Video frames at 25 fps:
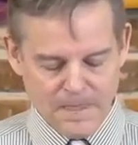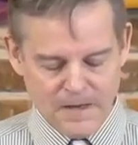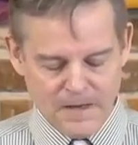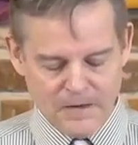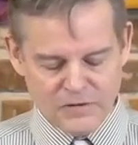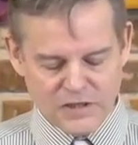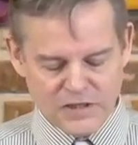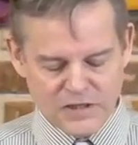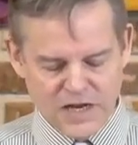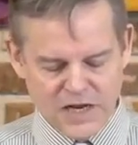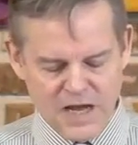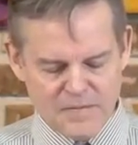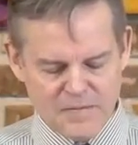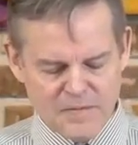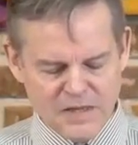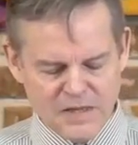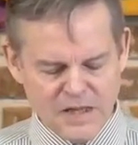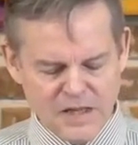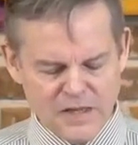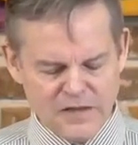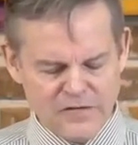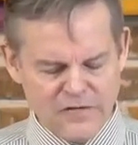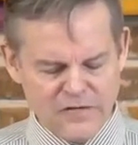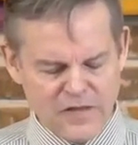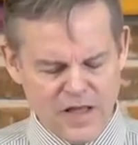There's a time in
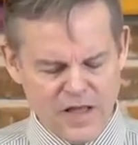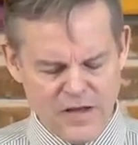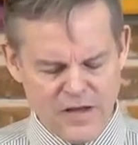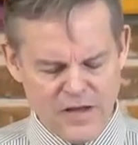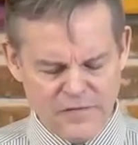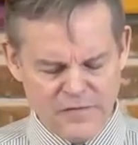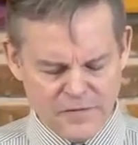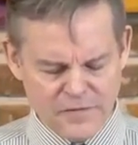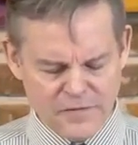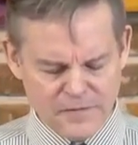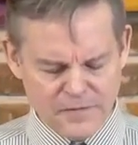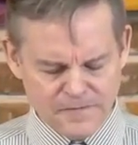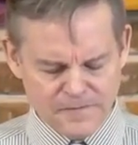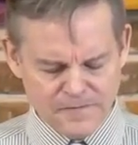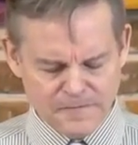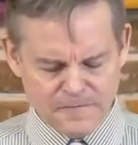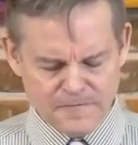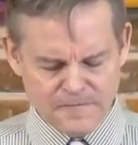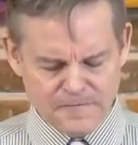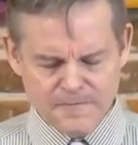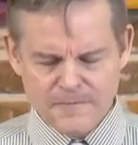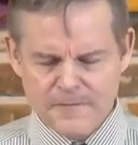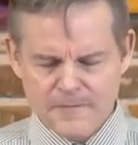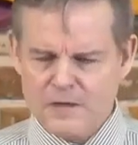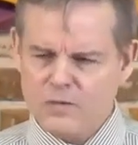his life
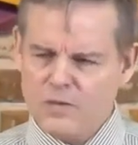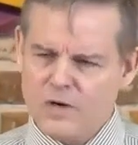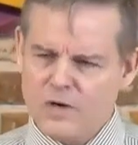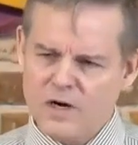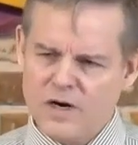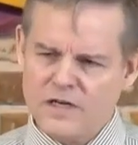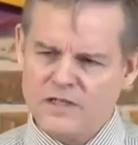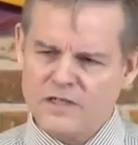where,